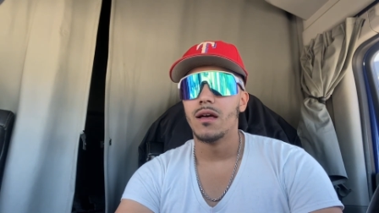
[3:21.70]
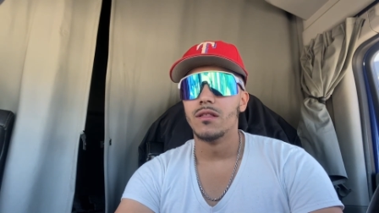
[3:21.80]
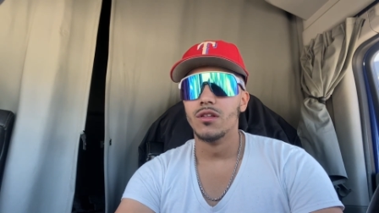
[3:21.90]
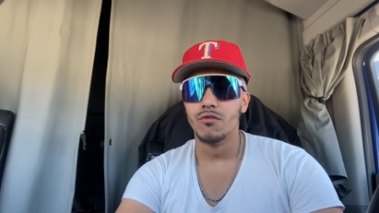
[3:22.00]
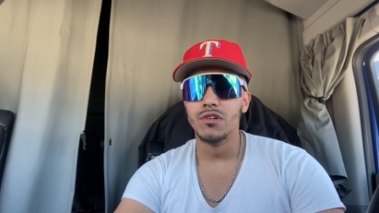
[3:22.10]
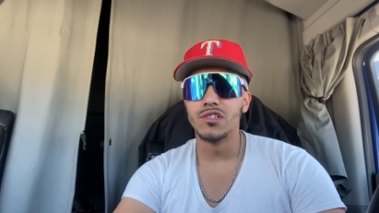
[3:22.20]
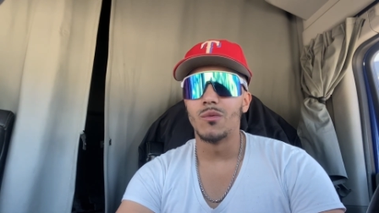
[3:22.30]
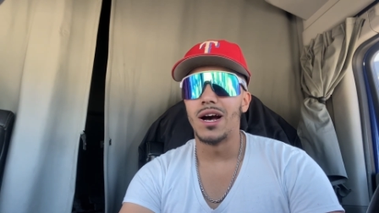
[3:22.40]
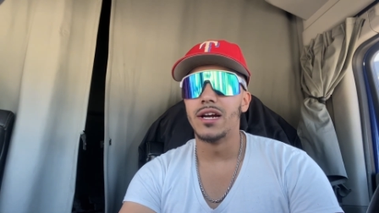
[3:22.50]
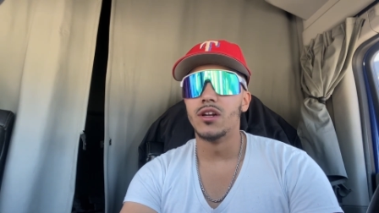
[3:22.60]
the reason
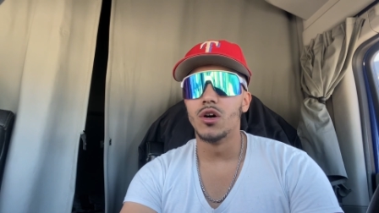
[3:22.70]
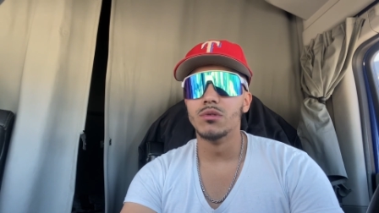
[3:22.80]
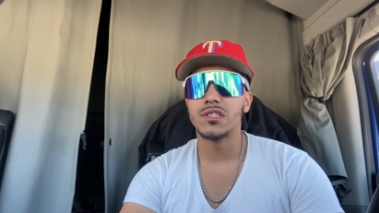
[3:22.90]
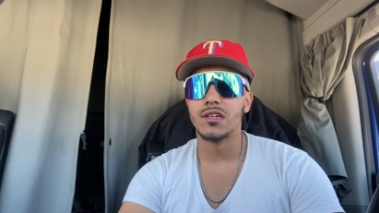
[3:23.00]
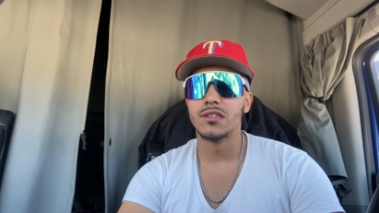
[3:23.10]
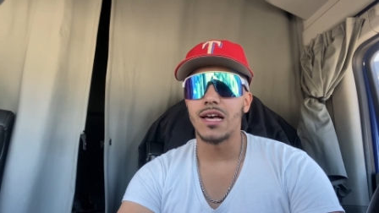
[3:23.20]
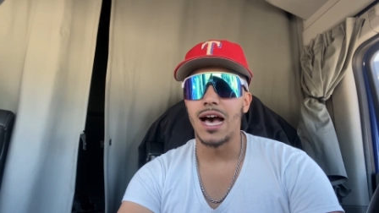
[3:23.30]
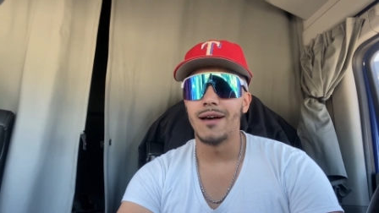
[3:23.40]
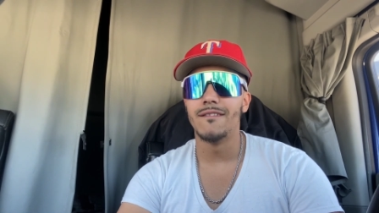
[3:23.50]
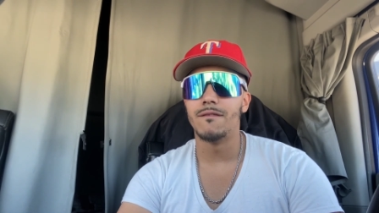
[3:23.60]
why i know is because
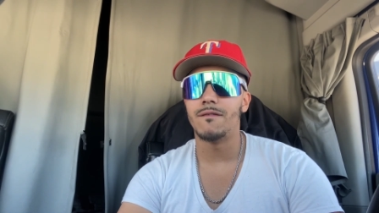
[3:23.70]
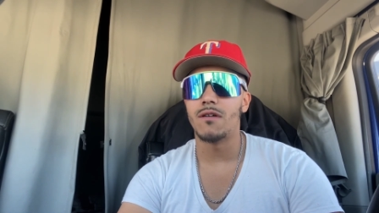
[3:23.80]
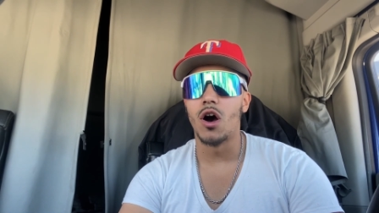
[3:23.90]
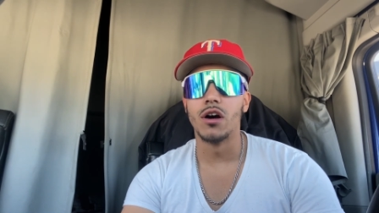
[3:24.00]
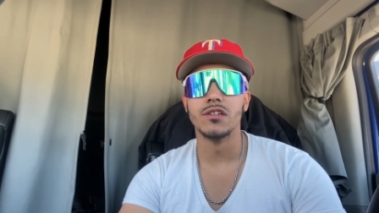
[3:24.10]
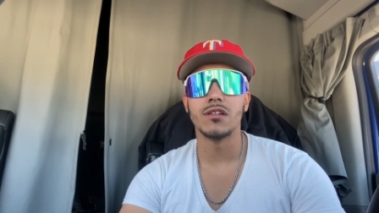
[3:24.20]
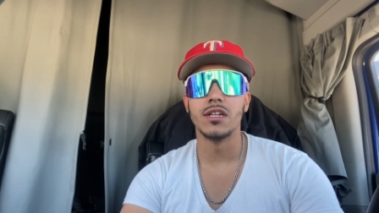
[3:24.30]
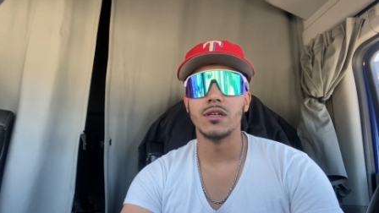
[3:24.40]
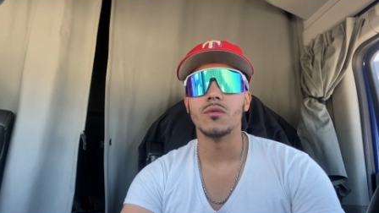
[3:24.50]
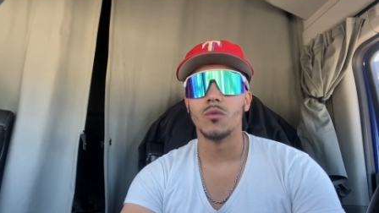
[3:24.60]
i
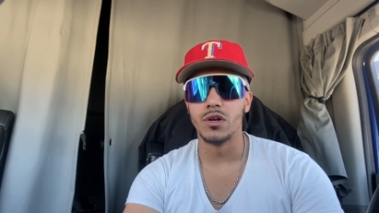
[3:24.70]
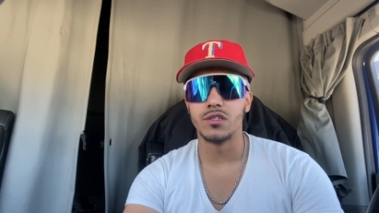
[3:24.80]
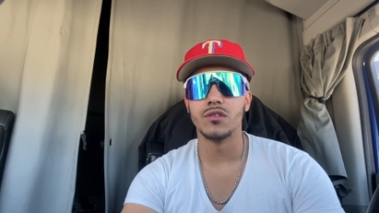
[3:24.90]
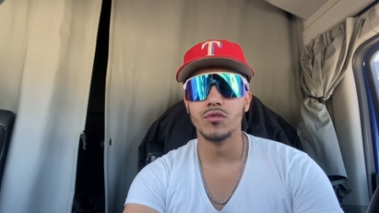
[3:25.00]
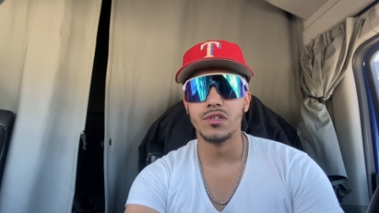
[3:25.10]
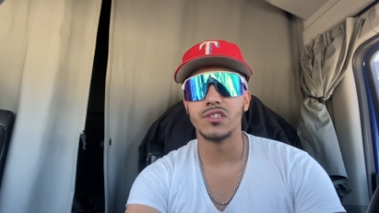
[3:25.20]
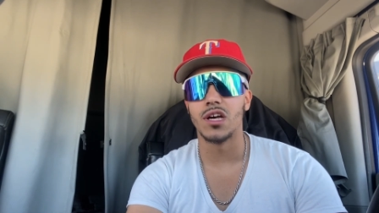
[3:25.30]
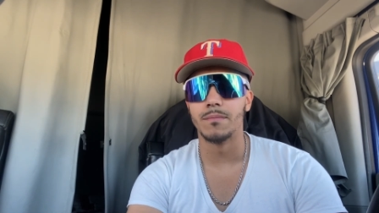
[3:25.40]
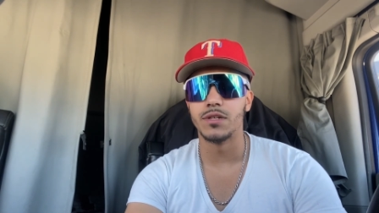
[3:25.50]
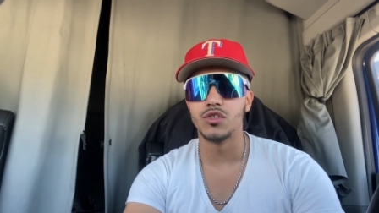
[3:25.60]
honestly wanted to do this
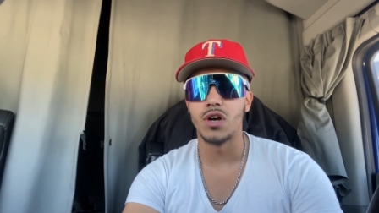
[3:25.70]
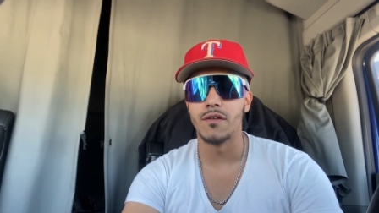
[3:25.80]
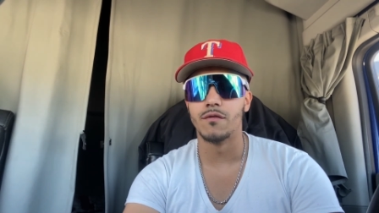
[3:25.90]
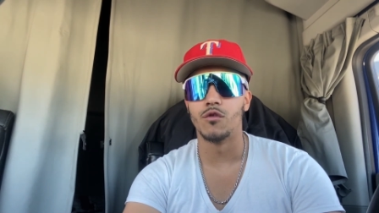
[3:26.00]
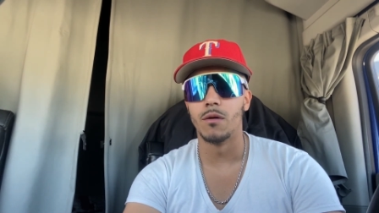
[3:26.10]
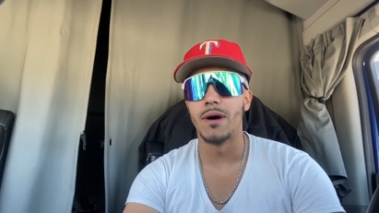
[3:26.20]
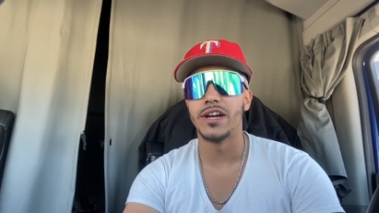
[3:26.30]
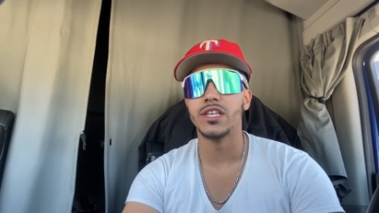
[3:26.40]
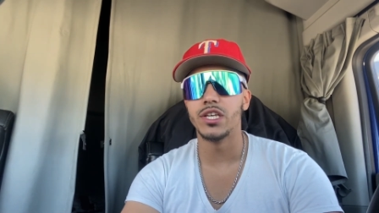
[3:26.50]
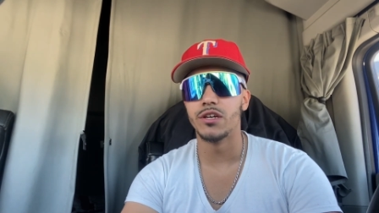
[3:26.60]
company driving for about
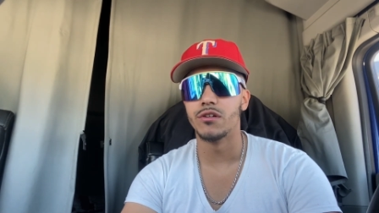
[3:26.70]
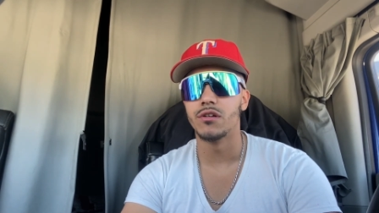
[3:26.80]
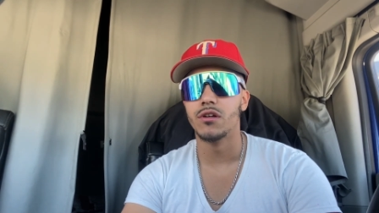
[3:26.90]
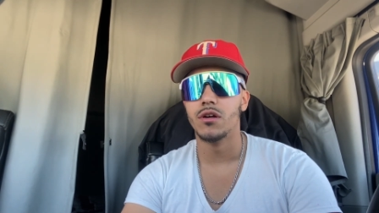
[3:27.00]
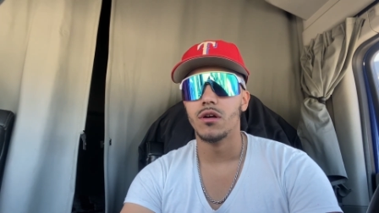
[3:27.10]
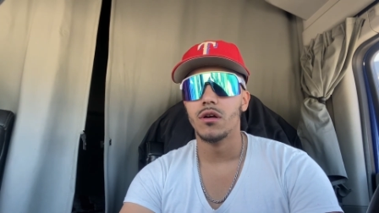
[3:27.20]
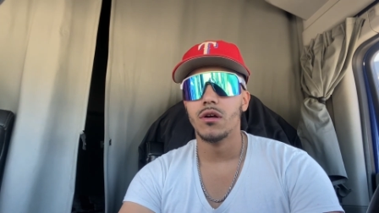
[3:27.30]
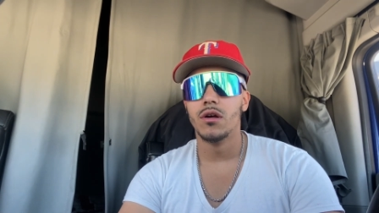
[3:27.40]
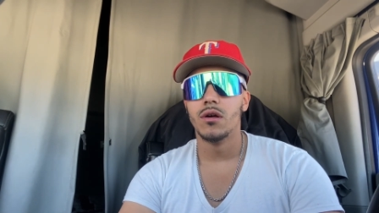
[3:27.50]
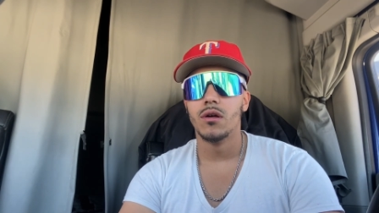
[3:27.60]
a year
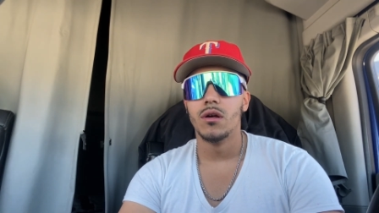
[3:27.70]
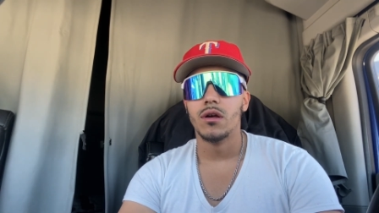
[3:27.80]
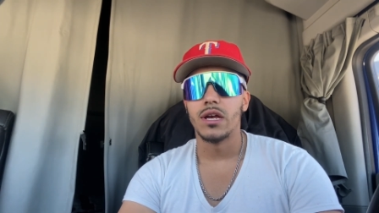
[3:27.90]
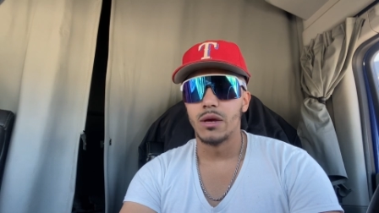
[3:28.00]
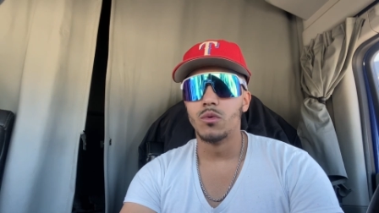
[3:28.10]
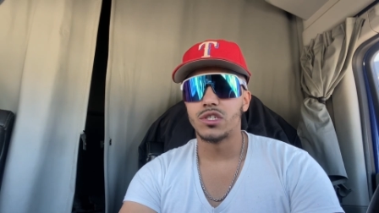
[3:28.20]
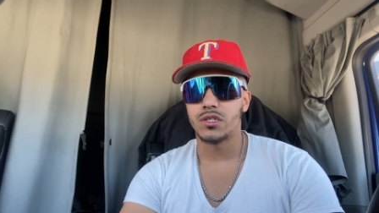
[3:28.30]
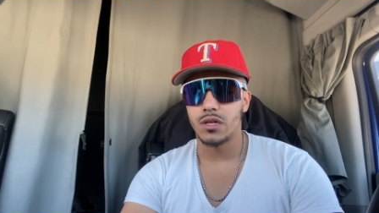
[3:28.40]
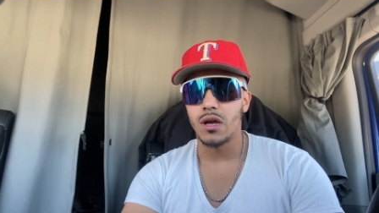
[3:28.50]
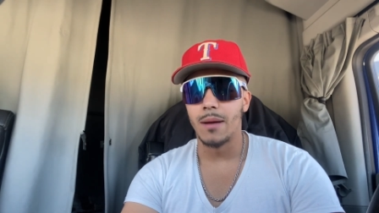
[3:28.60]
and which
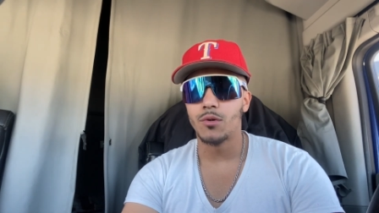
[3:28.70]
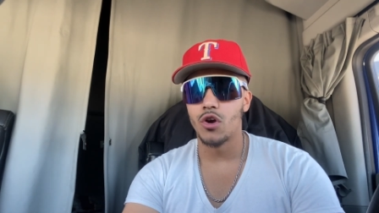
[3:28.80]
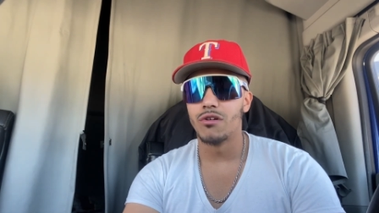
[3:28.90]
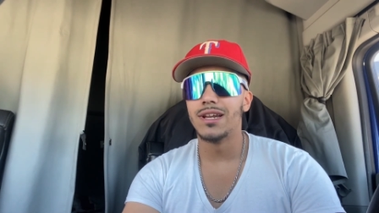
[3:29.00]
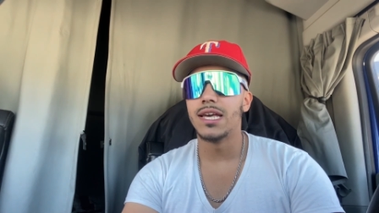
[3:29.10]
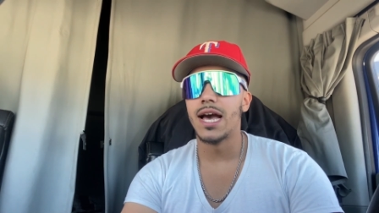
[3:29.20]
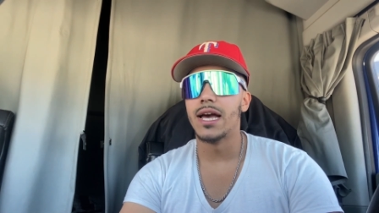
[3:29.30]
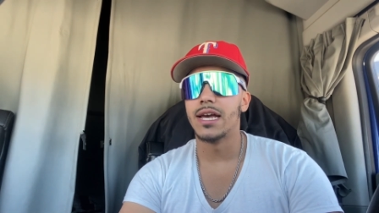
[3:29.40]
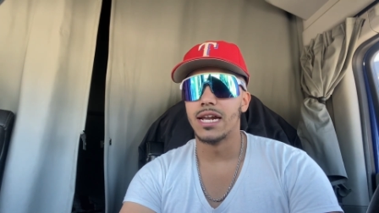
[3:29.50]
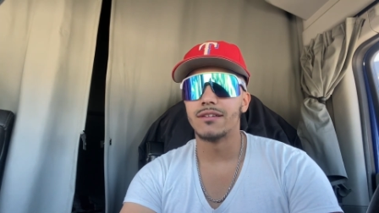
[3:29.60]
I'm currently
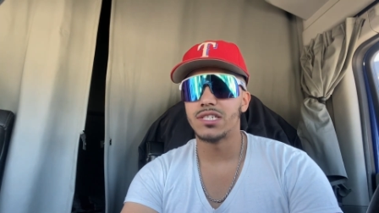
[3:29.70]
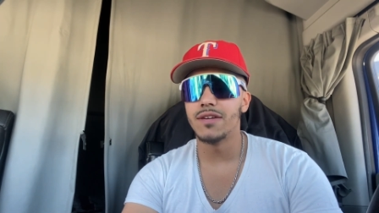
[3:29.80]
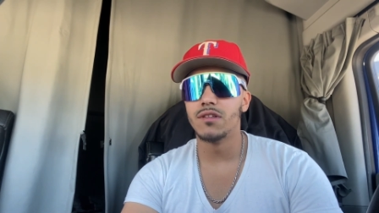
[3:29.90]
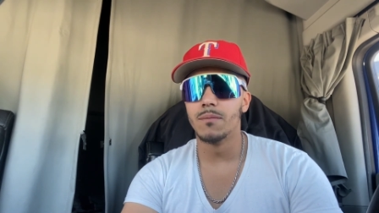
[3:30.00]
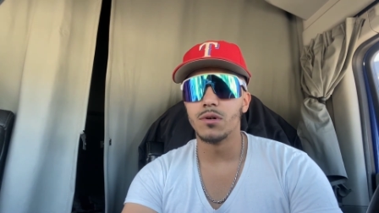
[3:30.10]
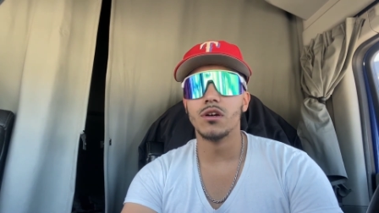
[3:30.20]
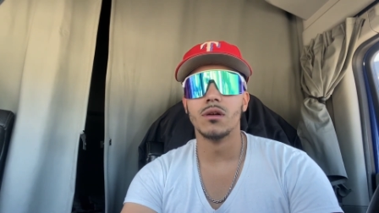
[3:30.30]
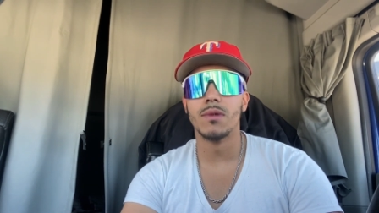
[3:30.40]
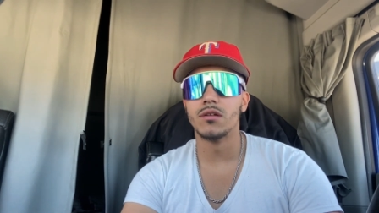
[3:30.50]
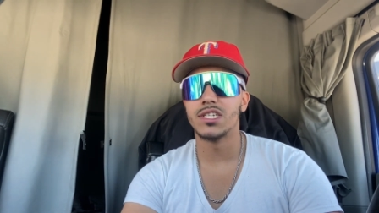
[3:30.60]
at, and I saved up a good
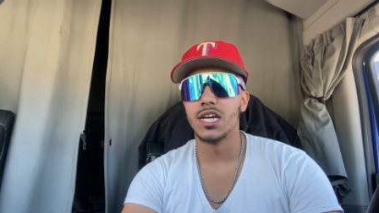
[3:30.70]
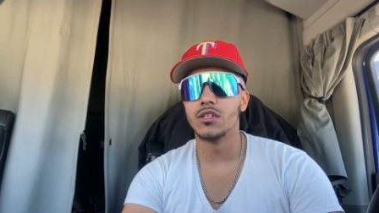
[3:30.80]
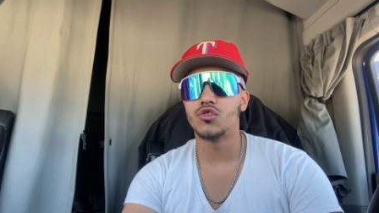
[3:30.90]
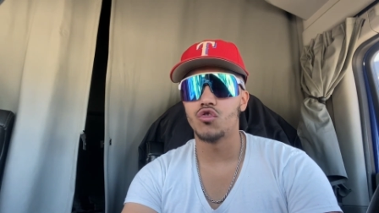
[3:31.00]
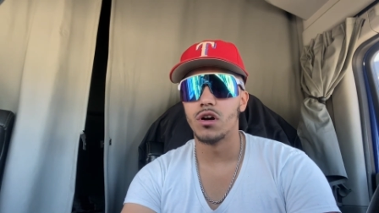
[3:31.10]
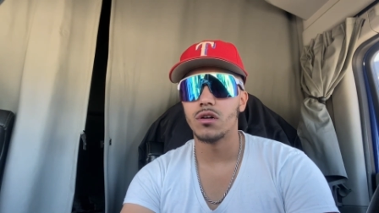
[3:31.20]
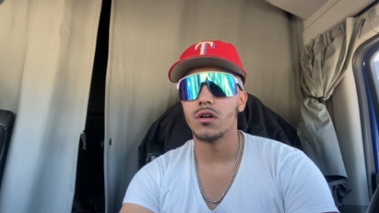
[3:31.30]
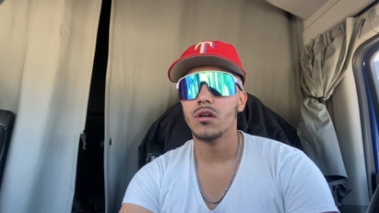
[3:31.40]
amount to get a truck,